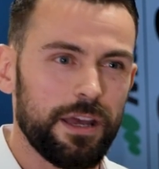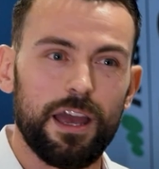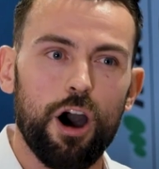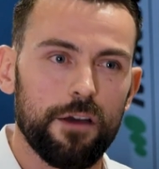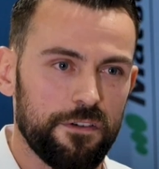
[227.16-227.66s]

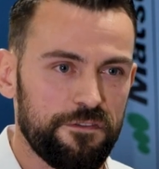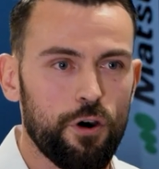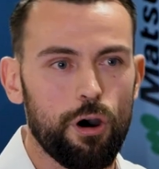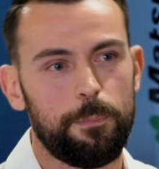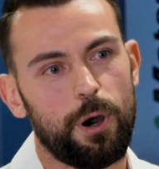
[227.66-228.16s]
either
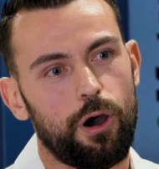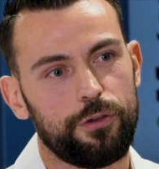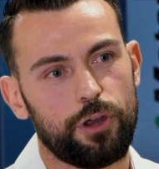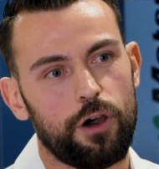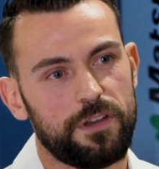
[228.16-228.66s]
4
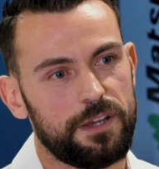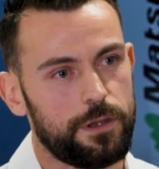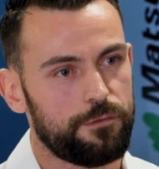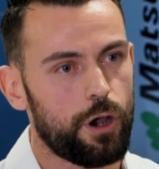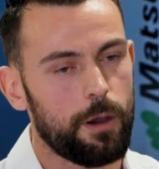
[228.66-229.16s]
parts off if
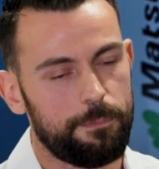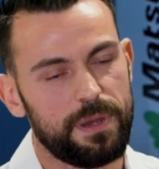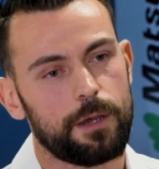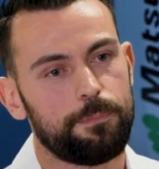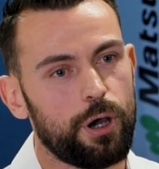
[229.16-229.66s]
they've got
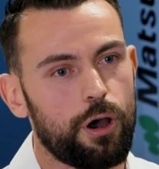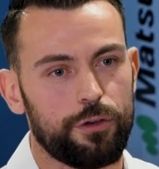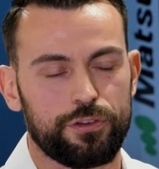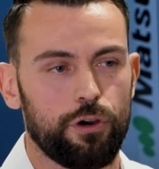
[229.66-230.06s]
bigger parts,